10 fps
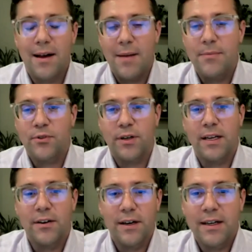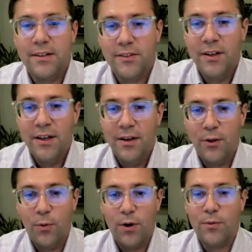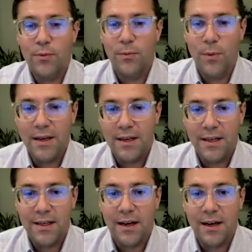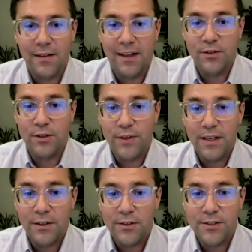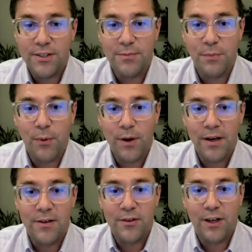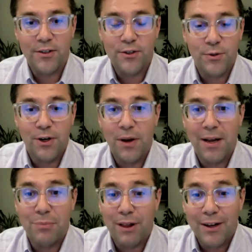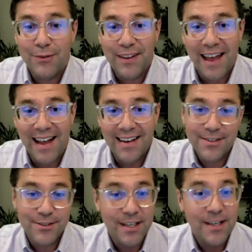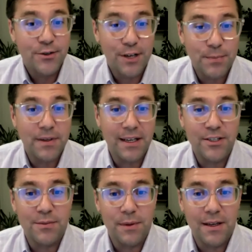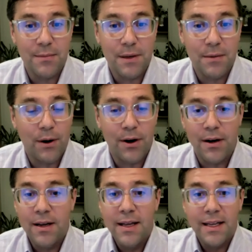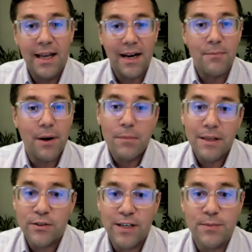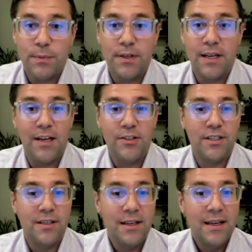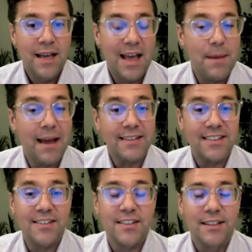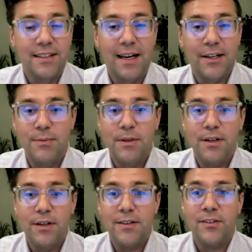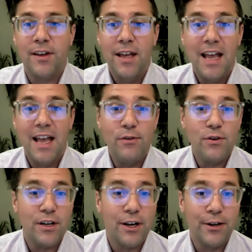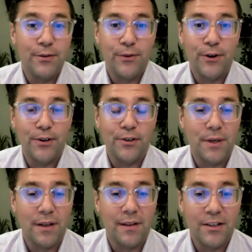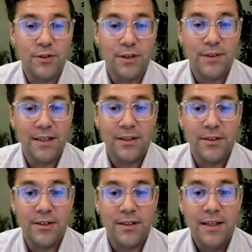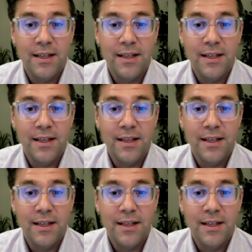I'm sort of hearing is the work we did on the electric vehicles is important. So I'll just do a quick plug for that, because transportation being a big part. Get on public transportation. It makes sense in a lot of communities. If you can convert to an electric vehicle,